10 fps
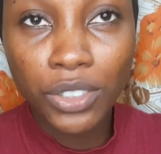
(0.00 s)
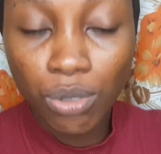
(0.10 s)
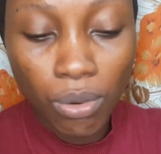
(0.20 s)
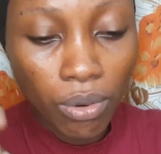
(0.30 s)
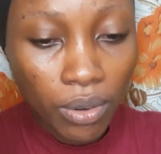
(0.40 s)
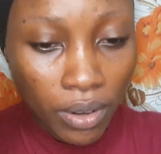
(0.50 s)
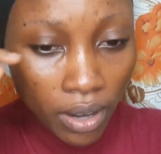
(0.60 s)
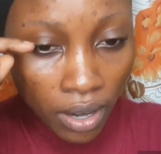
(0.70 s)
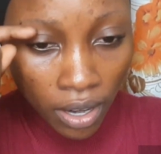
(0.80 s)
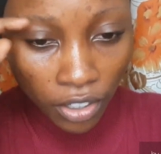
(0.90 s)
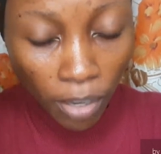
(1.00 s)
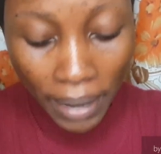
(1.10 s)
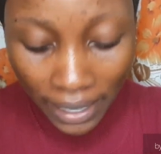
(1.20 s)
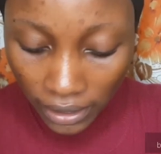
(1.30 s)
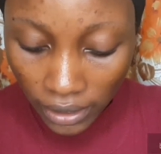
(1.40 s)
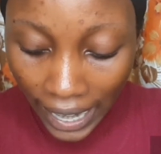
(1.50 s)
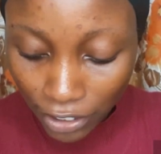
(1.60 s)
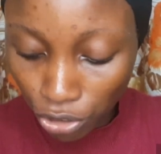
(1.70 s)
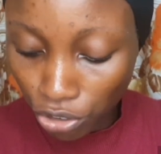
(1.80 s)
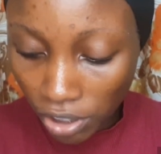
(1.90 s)
So normally
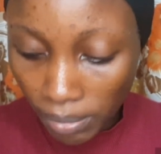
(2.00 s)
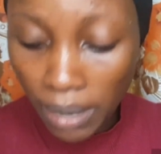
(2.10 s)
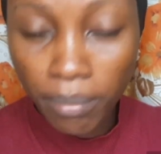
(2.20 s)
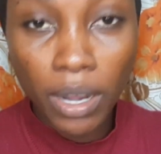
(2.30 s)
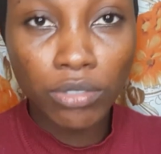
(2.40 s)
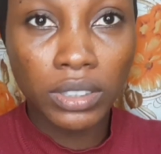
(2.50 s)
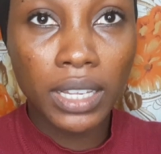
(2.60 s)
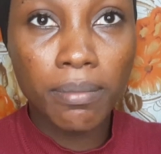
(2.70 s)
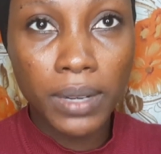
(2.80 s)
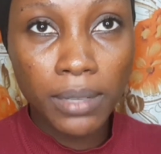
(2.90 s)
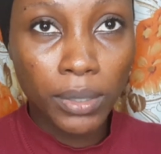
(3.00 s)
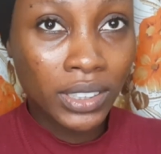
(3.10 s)
I should trim my brows with a blade,